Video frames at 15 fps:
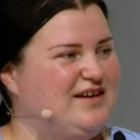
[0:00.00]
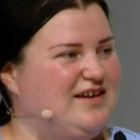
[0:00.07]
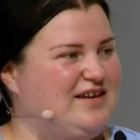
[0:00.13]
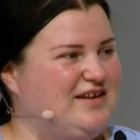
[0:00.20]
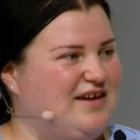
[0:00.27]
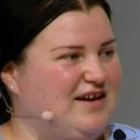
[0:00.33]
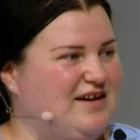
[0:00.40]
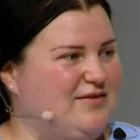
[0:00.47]

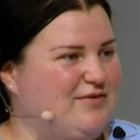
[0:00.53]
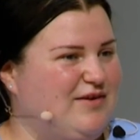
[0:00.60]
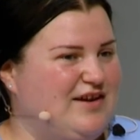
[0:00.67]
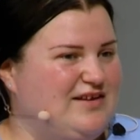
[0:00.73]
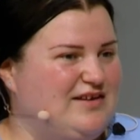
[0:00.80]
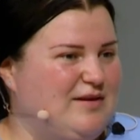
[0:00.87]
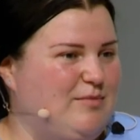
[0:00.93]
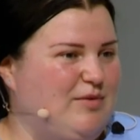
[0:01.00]
and yes. I
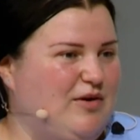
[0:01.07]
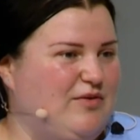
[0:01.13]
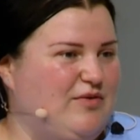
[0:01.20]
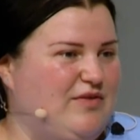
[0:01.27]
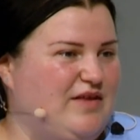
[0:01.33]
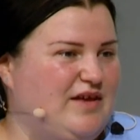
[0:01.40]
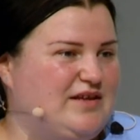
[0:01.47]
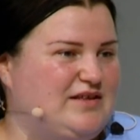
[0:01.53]
write
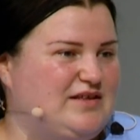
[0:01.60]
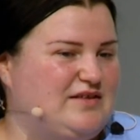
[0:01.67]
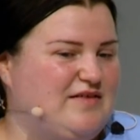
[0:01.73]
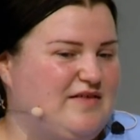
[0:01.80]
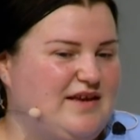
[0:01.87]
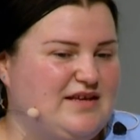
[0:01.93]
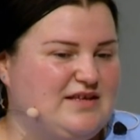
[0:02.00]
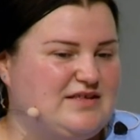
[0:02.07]
about that
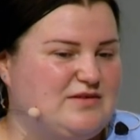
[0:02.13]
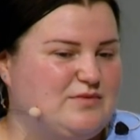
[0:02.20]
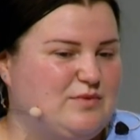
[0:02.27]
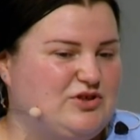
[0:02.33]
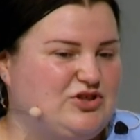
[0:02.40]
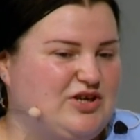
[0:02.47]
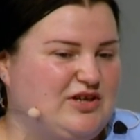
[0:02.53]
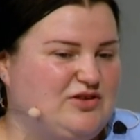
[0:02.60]
things
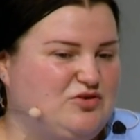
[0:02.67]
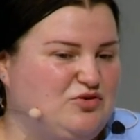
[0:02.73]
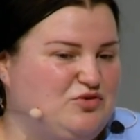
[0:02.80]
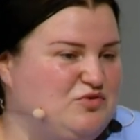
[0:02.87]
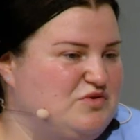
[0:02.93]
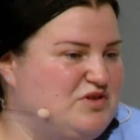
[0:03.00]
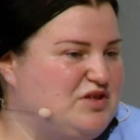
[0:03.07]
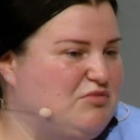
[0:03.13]
which I
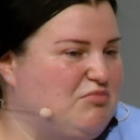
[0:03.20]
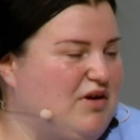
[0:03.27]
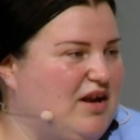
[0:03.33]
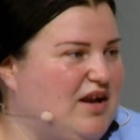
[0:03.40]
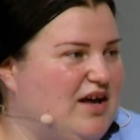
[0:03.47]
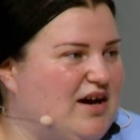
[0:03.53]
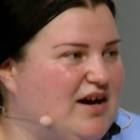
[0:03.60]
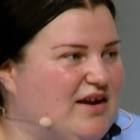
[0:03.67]
don't use in my
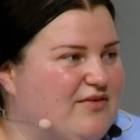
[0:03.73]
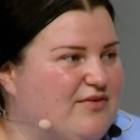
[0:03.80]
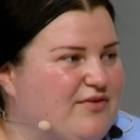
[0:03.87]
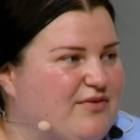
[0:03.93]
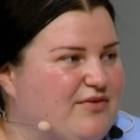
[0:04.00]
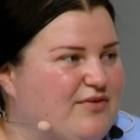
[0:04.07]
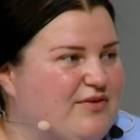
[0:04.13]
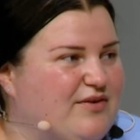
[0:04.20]

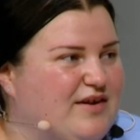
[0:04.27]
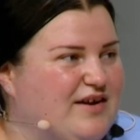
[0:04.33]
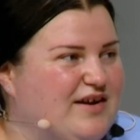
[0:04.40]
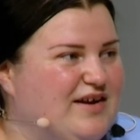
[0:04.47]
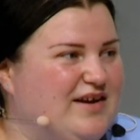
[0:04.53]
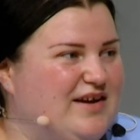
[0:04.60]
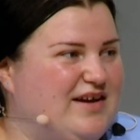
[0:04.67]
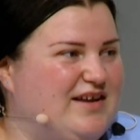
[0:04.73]
life,
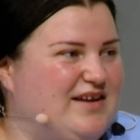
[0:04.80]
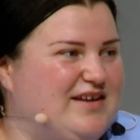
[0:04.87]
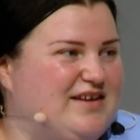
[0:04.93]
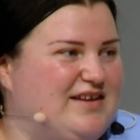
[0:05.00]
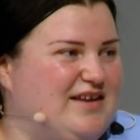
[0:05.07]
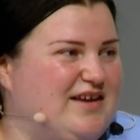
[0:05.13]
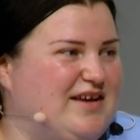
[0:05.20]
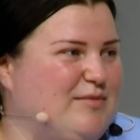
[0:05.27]

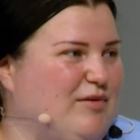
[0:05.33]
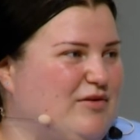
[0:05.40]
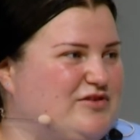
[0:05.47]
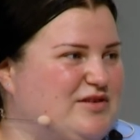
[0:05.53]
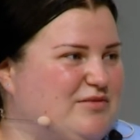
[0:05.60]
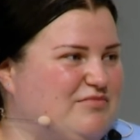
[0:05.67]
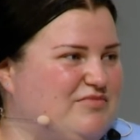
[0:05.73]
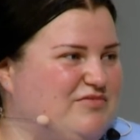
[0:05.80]
and like
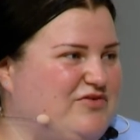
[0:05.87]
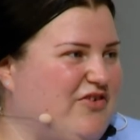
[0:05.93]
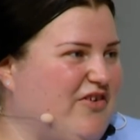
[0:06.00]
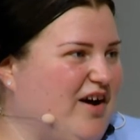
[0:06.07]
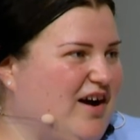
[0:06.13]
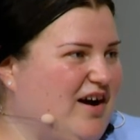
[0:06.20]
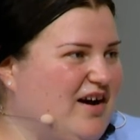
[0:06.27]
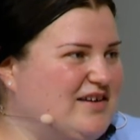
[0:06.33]
about some
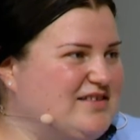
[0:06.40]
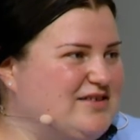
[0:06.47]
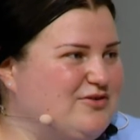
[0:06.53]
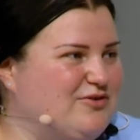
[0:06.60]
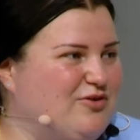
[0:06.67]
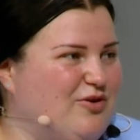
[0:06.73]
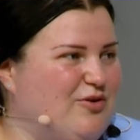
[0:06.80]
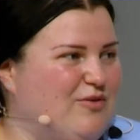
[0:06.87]
drugs,
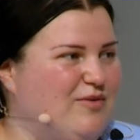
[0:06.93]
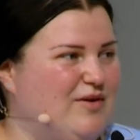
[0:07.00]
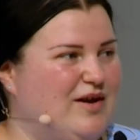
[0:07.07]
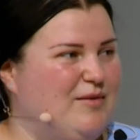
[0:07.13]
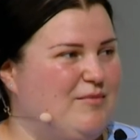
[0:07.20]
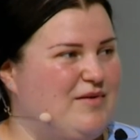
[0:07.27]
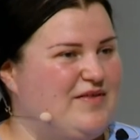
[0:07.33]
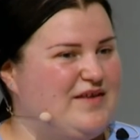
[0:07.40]
you okay. know.
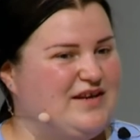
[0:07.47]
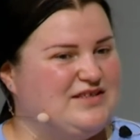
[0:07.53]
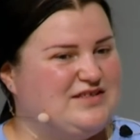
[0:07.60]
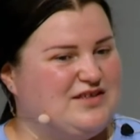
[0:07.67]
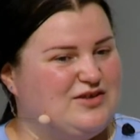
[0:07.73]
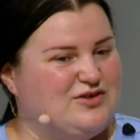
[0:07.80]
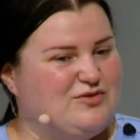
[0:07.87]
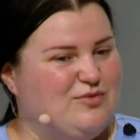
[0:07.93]
But then I
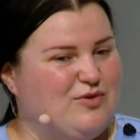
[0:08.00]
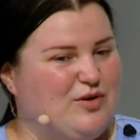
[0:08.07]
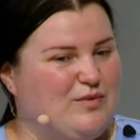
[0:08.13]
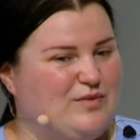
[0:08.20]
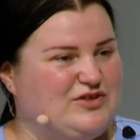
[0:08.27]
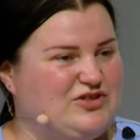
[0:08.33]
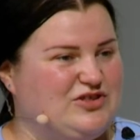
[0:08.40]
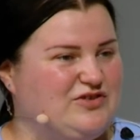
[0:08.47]
start to
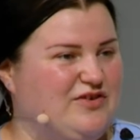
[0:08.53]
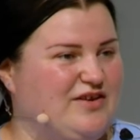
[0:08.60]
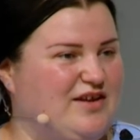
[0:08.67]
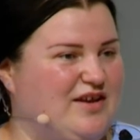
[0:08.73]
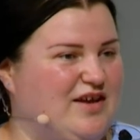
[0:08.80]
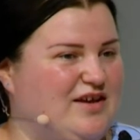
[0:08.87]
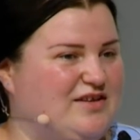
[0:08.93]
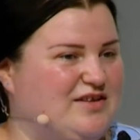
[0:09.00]
work with children,
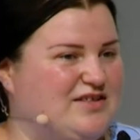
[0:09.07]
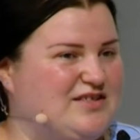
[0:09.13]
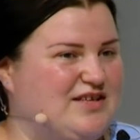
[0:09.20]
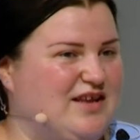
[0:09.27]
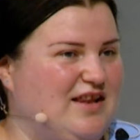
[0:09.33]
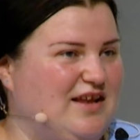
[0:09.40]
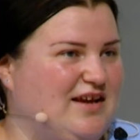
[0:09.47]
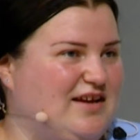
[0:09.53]
and I
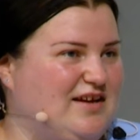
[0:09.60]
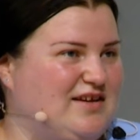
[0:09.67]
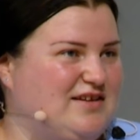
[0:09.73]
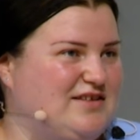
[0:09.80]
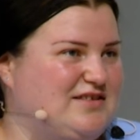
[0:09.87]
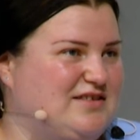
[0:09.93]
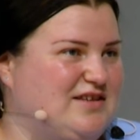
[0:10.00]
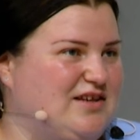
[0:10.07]
understand like
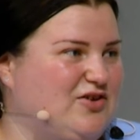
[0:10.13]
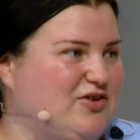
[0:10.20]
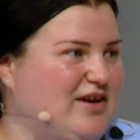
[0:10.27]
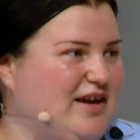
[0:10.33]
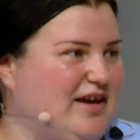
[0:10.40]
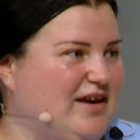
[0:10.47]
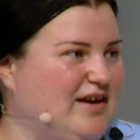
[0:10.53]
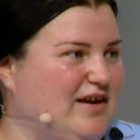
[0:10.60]
it's not
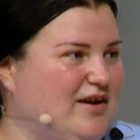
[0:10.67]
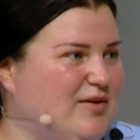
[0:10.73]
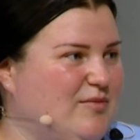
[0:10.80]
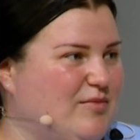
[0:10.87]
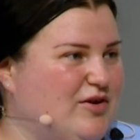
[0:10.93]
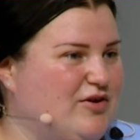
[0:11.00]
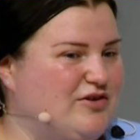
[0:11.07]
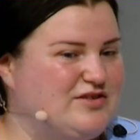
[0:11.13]
okay
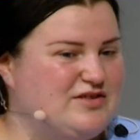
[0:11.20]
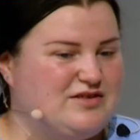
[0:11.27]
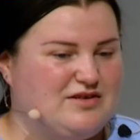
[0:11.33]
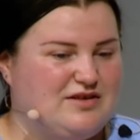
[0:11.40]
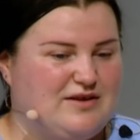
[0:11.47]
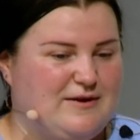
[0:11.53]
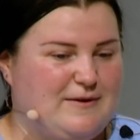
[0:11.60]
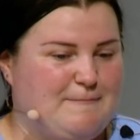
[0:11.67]
because
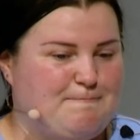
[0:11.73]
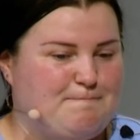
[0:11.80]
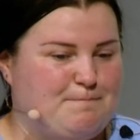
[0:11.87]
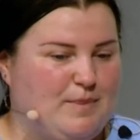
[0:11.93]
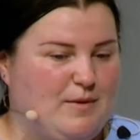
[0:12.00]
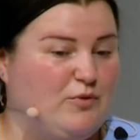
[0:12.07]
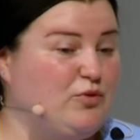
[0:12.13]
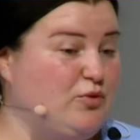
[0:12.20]
um,
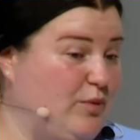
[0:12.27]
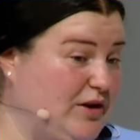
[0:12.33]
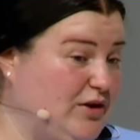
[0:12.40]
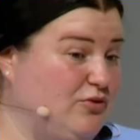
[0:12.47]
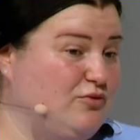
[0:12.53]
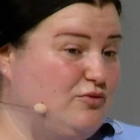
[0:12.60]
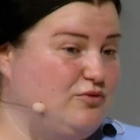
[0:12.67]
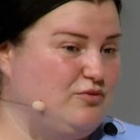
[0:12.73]

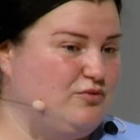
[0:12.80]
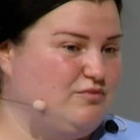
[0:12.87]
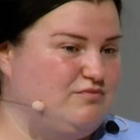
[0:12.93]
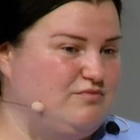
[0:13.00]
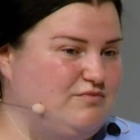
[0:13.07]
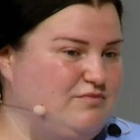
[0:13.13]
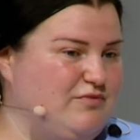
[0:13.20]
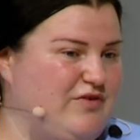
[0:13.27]
when you
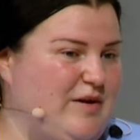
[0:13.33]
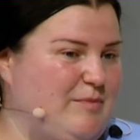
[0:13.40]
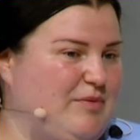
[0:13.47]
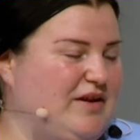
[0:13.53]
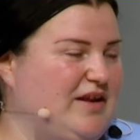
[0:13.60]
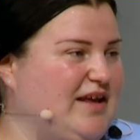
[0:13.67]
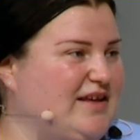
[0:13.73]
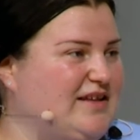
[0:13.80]

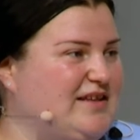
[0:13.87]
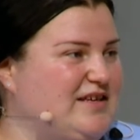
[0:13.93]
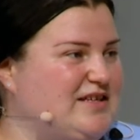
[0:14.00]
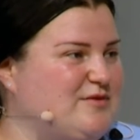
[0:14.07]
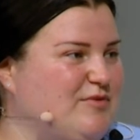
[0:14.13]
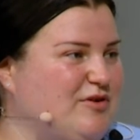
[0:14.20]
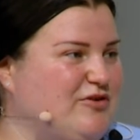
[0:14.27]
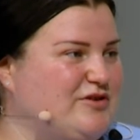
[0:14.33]
rapping like
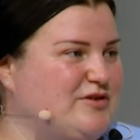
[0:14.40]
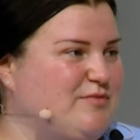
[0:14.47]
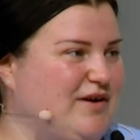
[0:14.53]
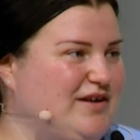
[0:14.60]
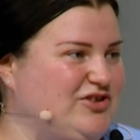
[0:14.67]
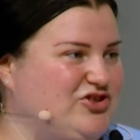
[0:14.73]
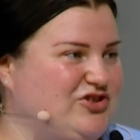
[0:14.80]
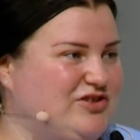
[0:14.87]
this, because
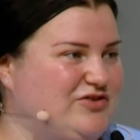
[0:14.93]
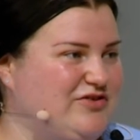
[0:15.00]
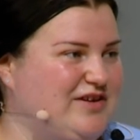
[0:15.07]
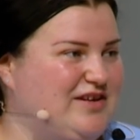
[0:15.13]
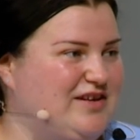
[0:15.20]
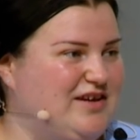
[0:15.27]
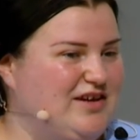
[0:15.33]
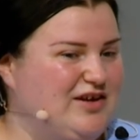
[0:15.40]
my
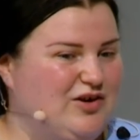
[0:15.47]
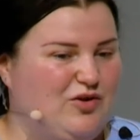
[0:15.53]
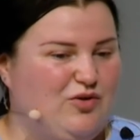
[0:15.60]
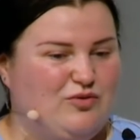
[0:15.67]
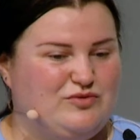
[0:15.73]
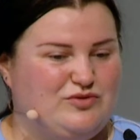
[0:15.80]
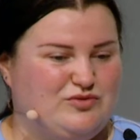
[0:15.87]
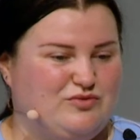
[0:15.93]
children
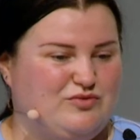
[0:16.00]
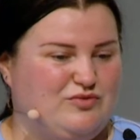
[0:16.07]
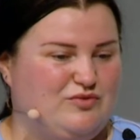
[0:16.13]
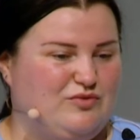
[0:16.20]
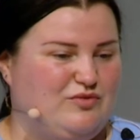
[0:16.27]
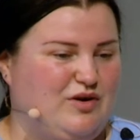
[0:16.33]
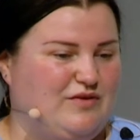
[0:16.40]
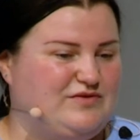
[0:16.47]
go
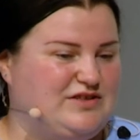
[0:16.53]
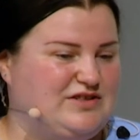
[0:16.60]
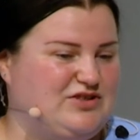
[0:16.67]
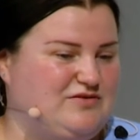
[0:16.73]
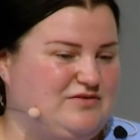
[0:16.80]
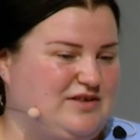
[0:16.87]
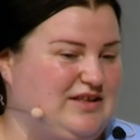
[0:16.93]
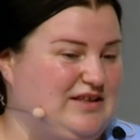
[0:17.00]
to after
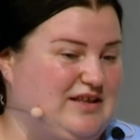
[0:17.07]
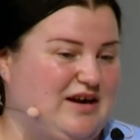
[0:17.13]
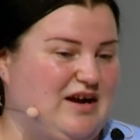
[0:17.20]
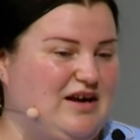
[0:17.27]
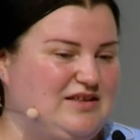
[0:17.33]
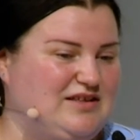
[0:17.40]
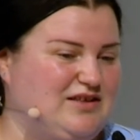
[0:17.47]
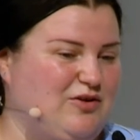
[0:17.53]

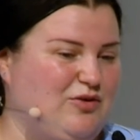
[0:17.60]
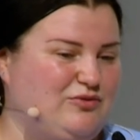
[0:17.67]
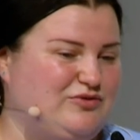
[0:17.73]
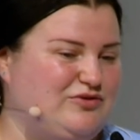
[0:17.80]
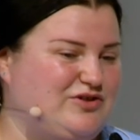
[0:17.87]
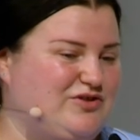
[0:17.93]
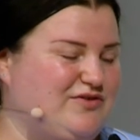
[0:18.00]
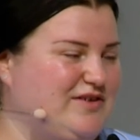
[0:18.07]
kindergarten go
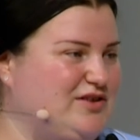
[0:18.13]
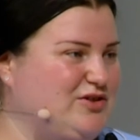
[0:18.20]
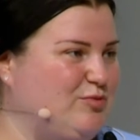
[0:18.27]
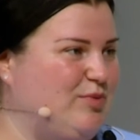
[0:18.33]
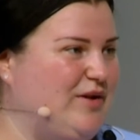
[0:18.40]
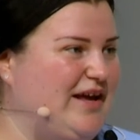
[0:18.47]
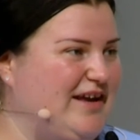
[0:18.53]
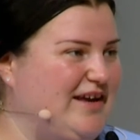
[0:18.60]
to street
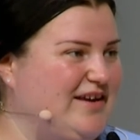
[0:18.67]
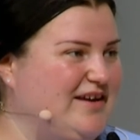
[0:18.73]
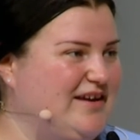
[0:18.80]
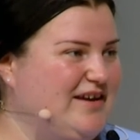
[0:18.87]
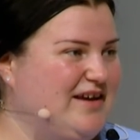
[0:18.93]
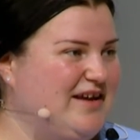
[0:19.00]
to play,